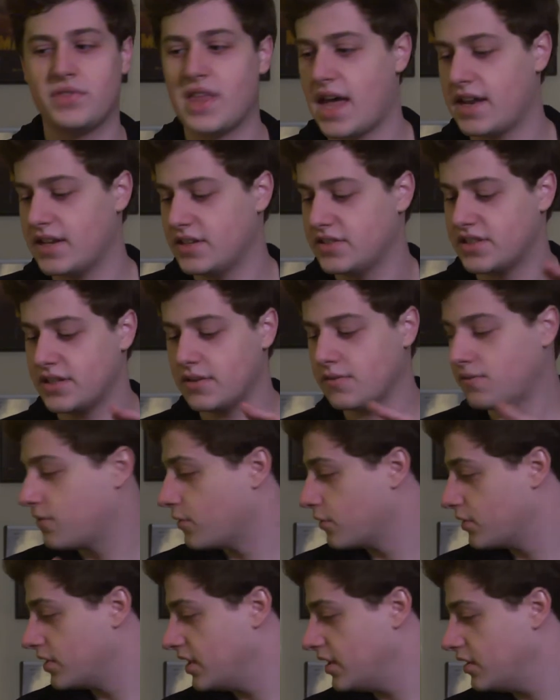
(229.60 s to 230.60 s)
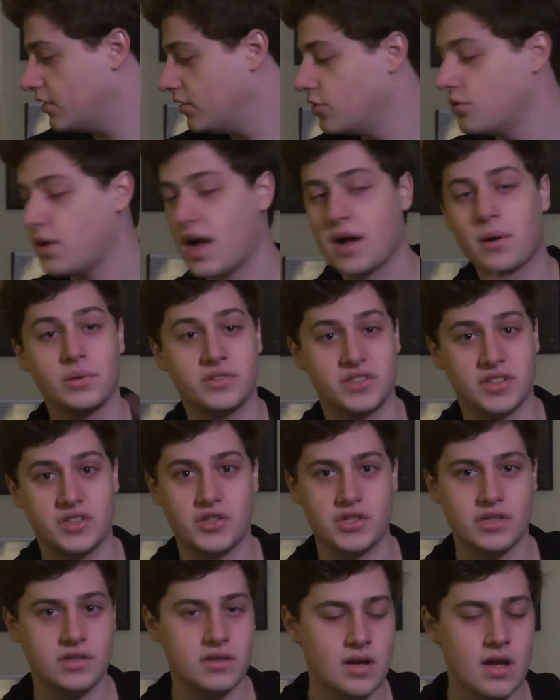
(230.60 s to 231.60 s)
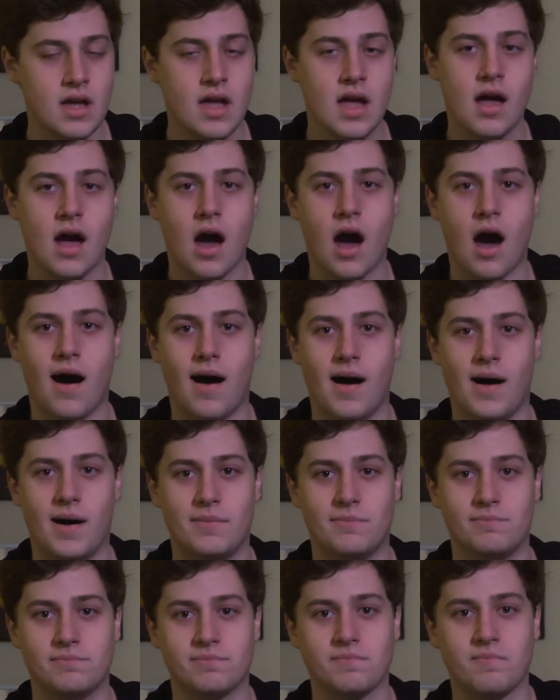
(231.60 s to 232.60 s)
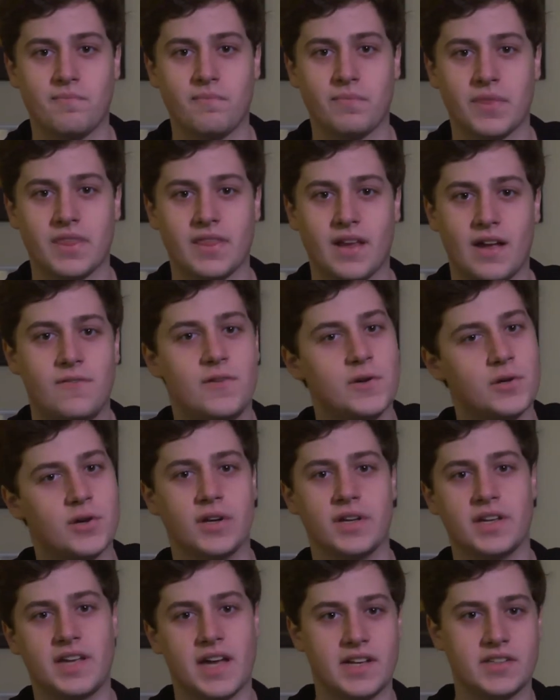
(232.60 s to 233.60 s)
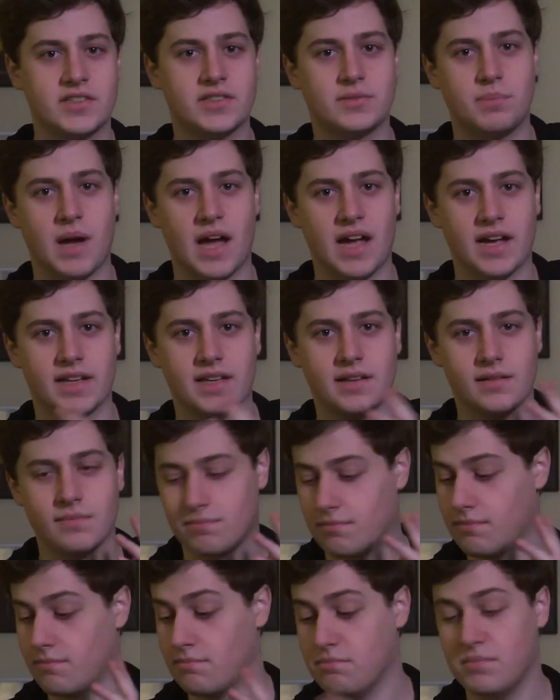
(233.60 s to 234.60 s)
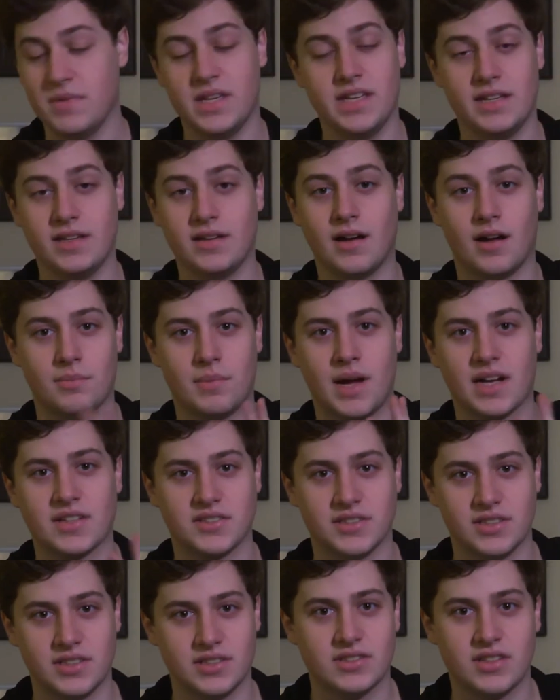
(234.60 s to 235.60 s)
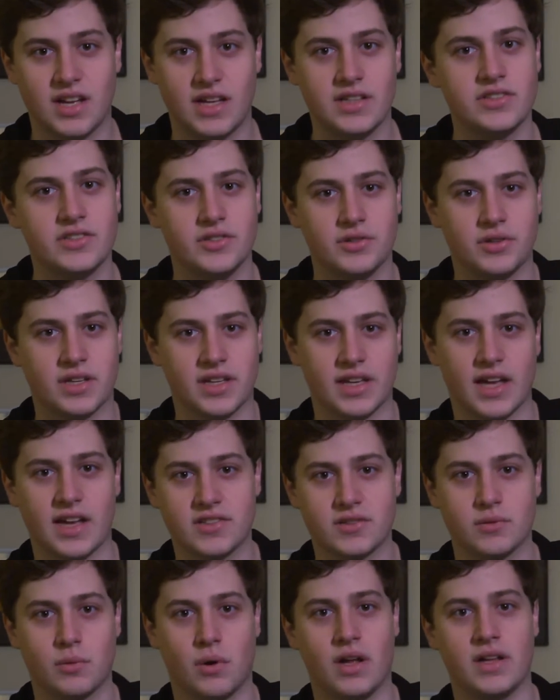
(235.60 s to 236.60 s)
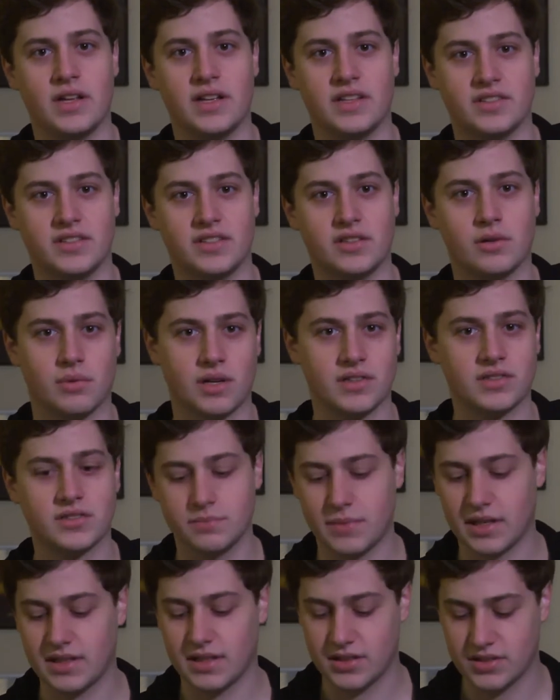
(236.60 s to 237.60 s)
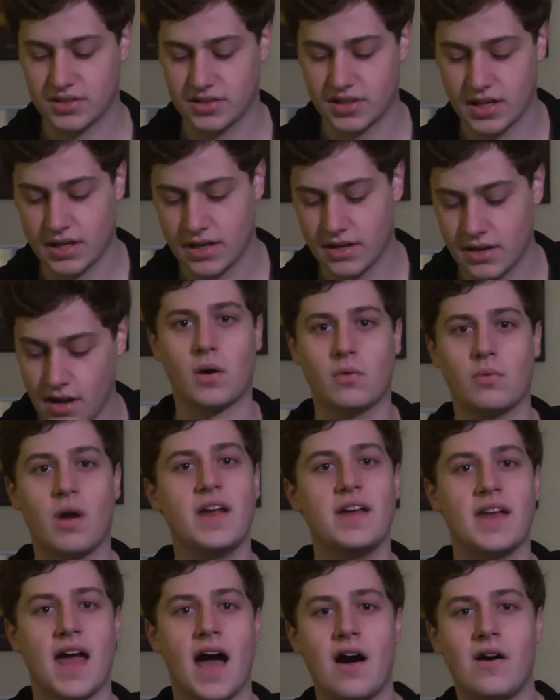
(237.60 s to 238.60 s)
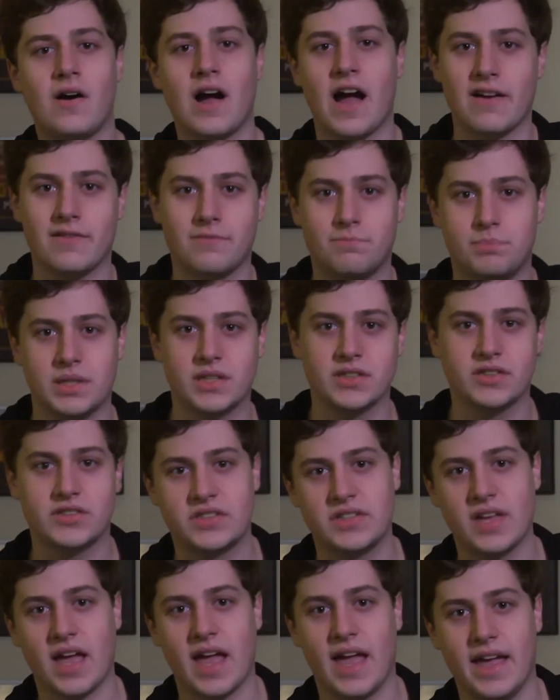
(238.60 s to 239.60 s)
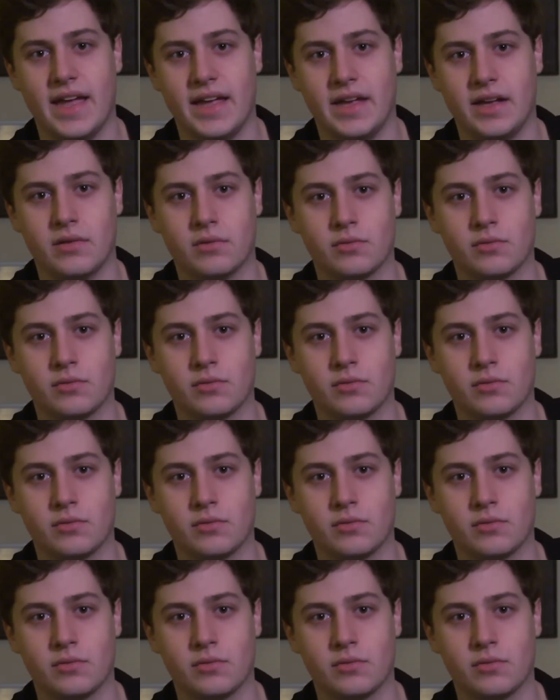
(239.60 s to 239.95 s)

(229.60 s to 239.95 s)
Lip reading: that is it for the new acquisition. If you couldn't guess by me unboxing this lens, you can guess what is in the rest of my lens kit. Right now I've built a